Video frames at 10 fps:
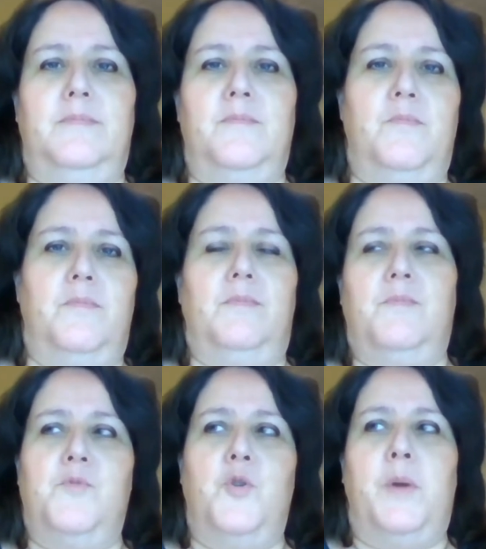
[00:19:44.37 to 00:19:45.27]

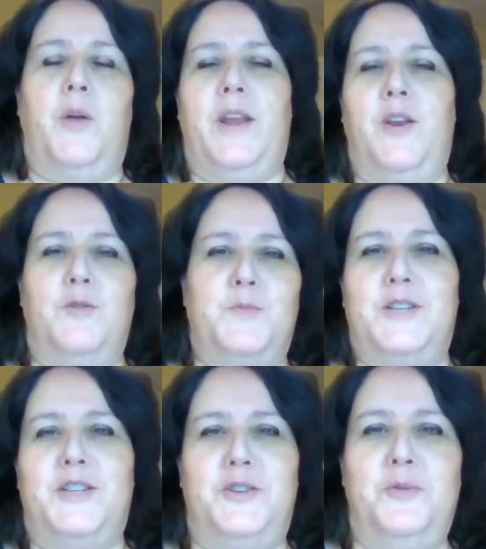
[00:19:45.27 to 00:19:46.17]
nobody quite knows what
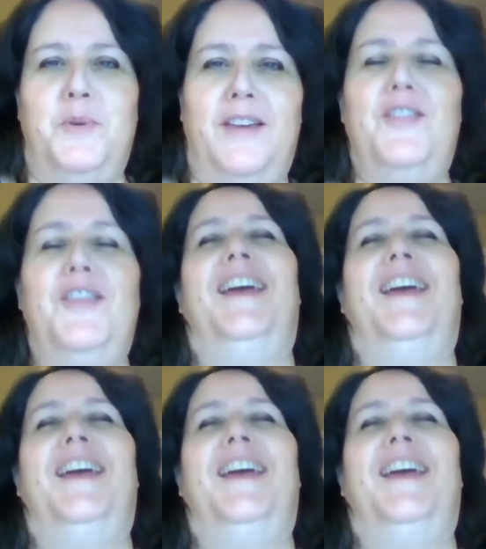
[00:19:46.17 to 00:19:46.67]
to do with.